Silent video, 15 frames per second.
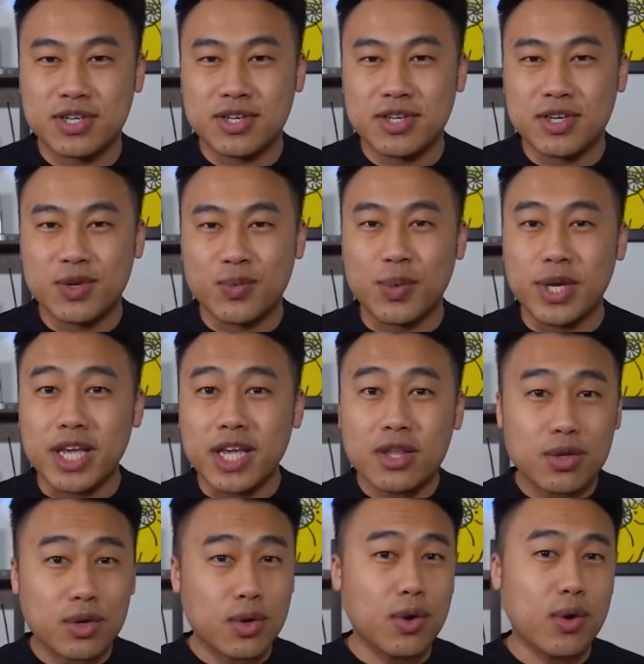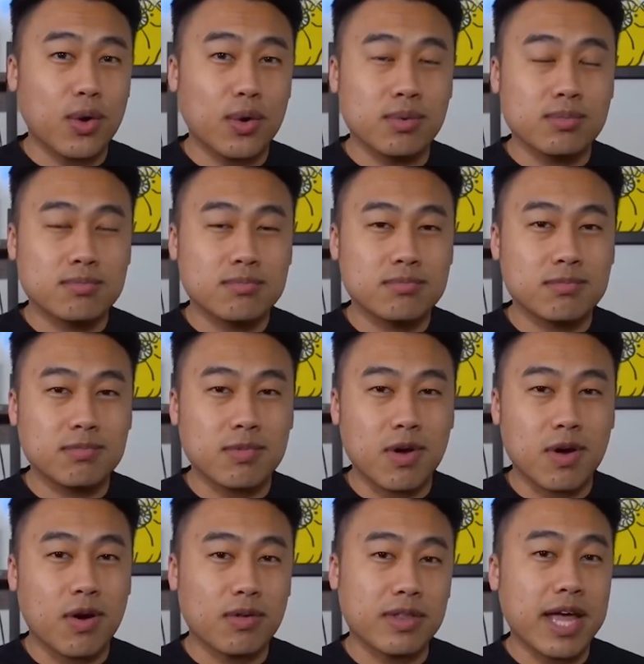we either go,
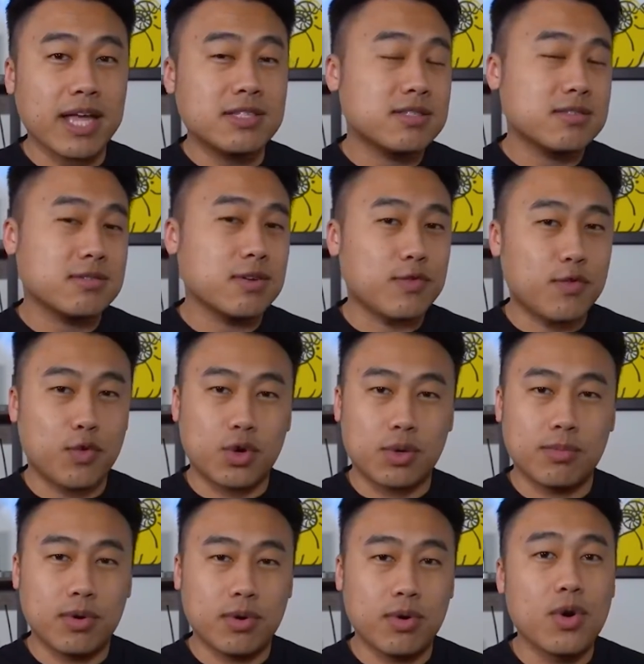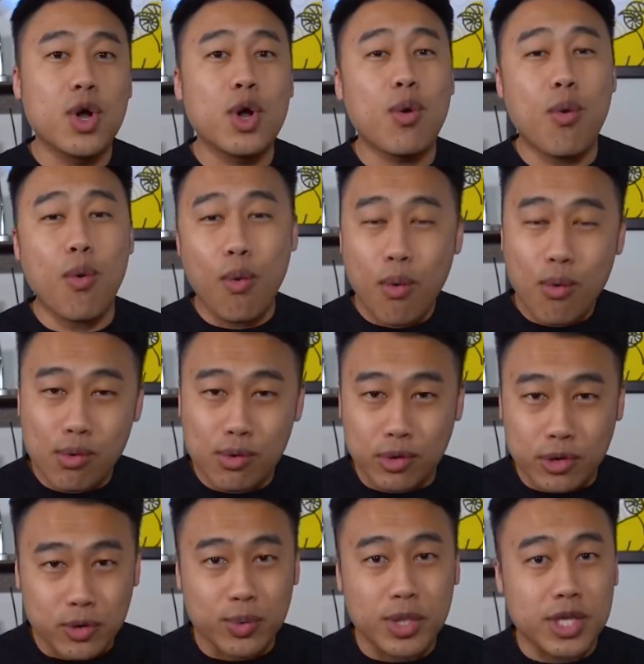oh, that's affordable,
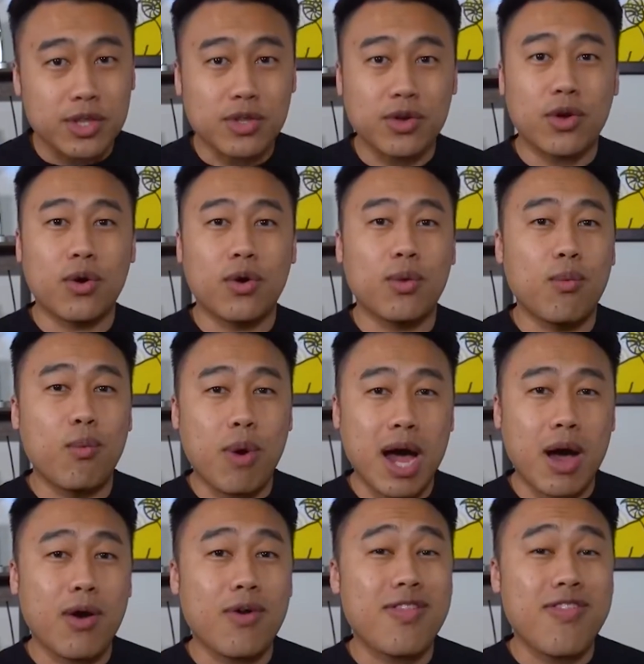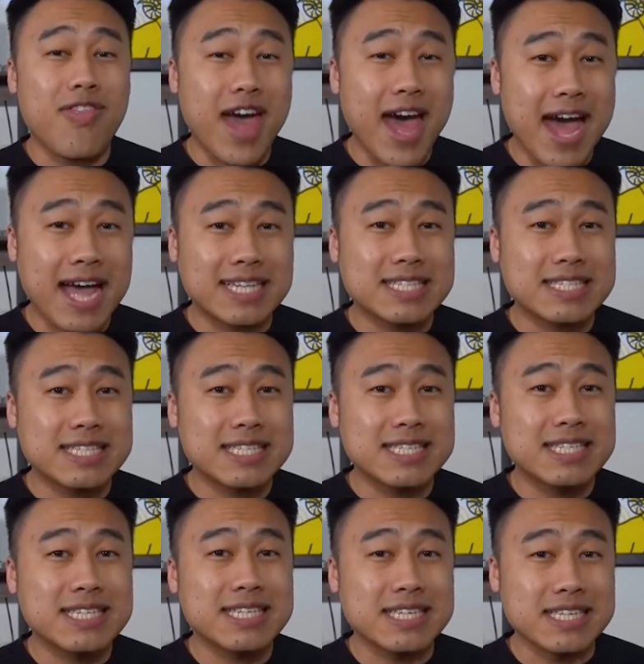or we either go, wow, that
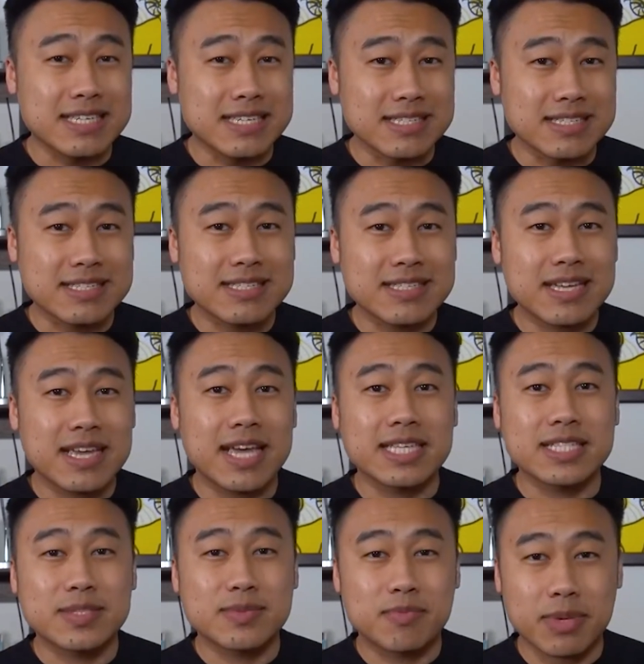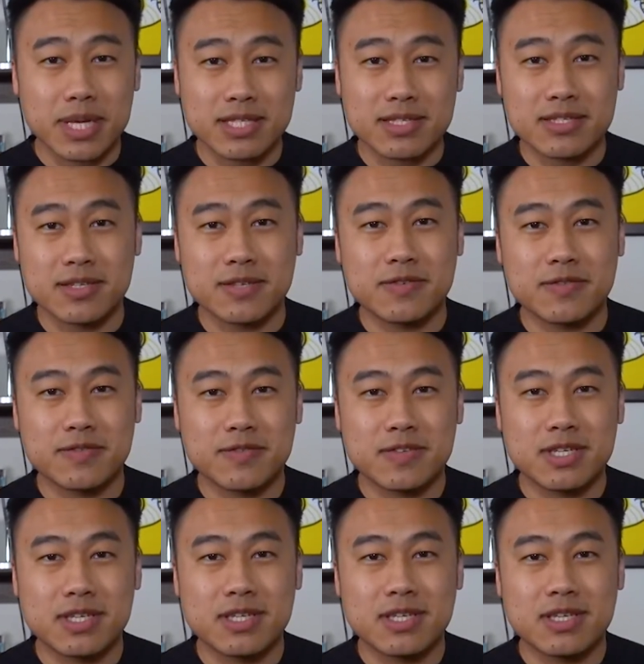is expensive.
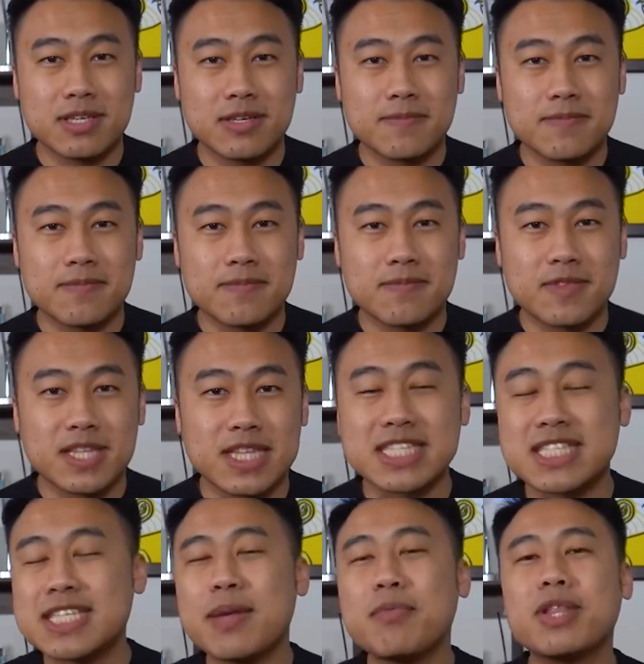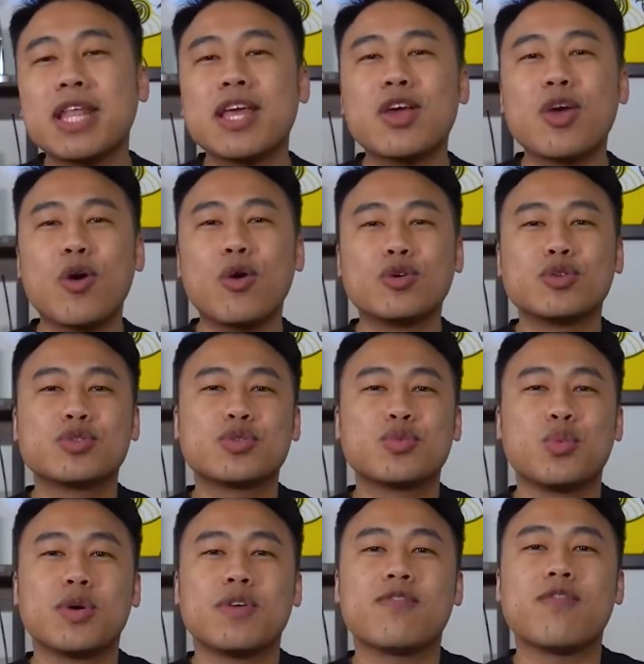The same thing goes
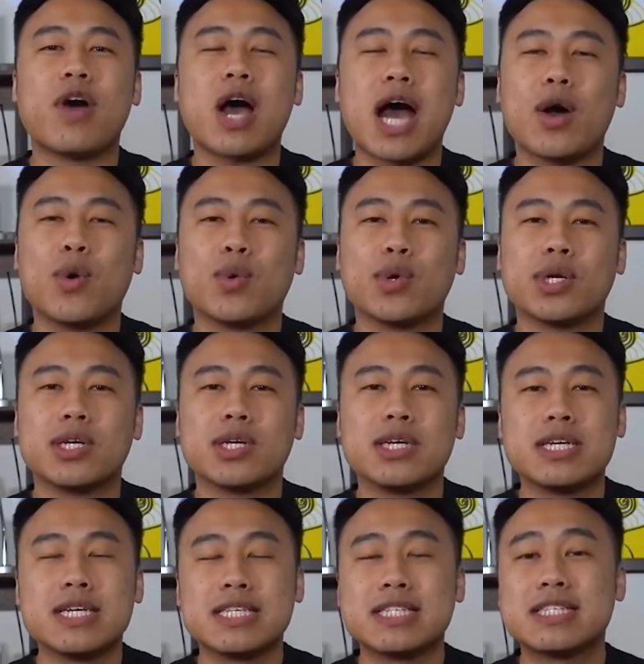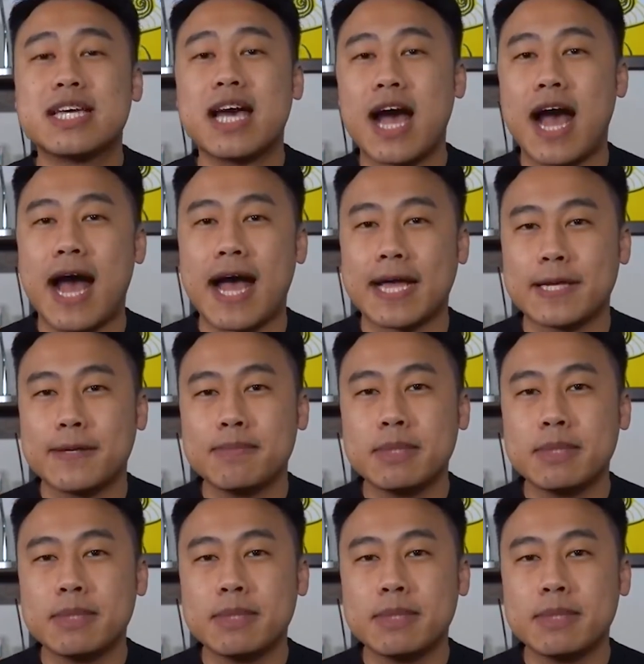with our time.